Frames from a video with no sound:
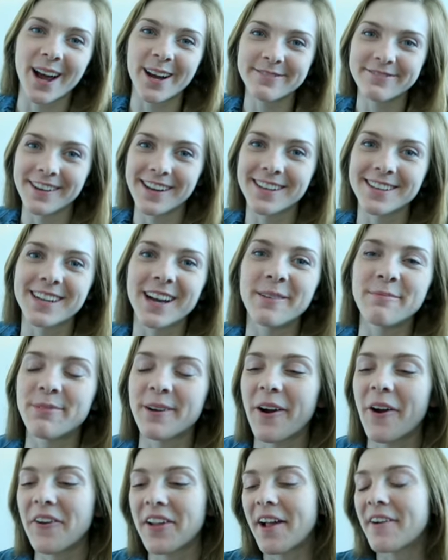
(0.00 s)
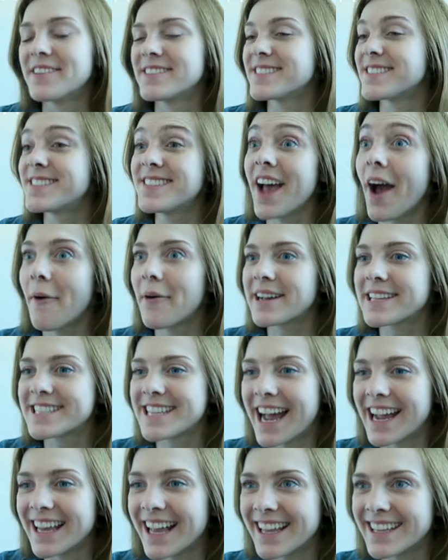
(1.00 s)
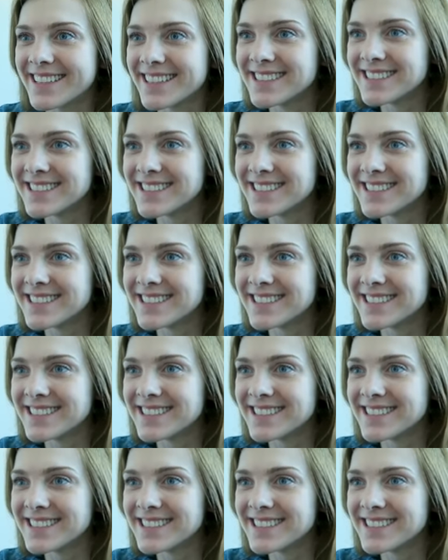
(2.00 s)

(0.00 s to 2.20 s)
got Final Cut Pro and I was so excited.